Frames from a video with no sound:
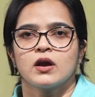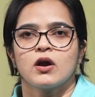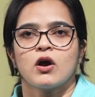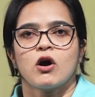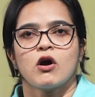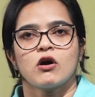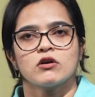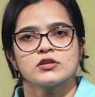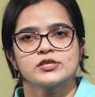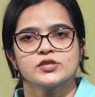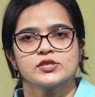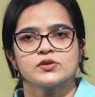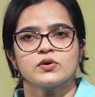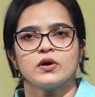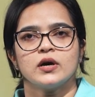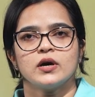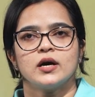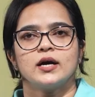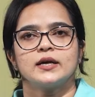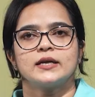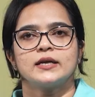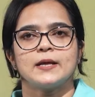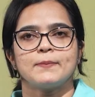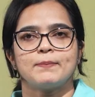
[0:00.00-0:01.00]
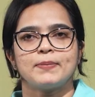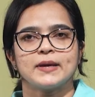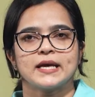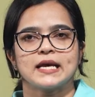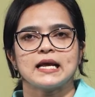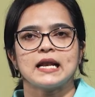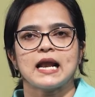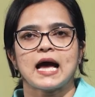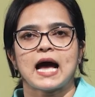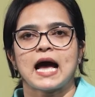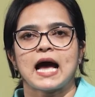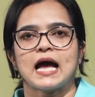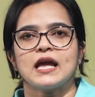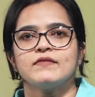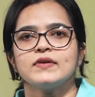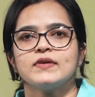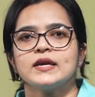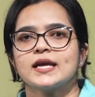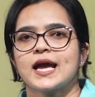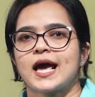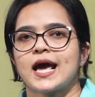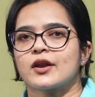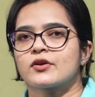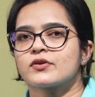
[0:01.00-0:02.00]
Also, a typical
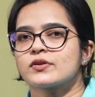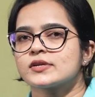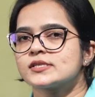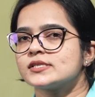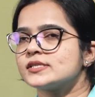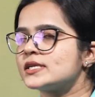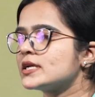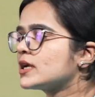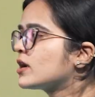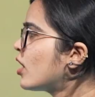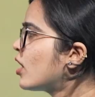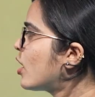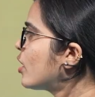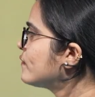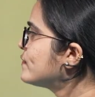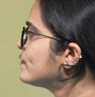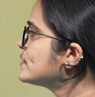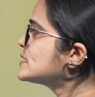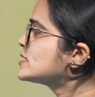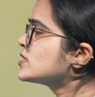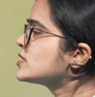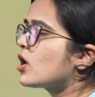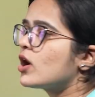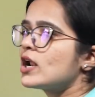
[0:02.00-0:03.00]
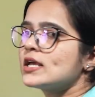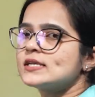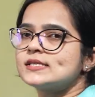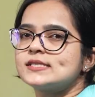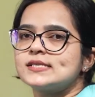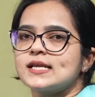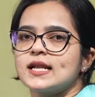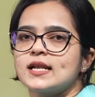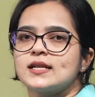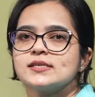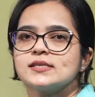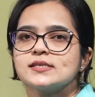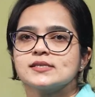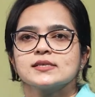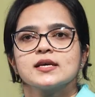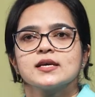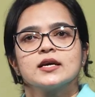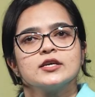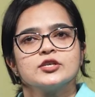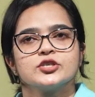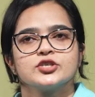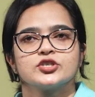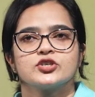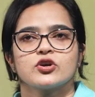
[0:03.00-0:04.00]
IV characteristic of a solar cell is
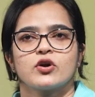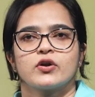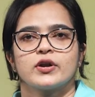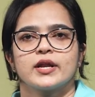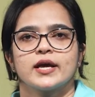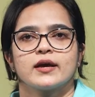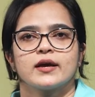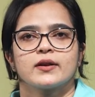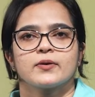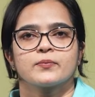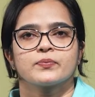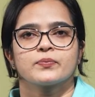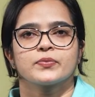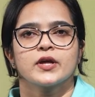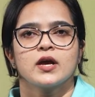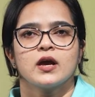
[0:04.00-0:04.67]
shown here.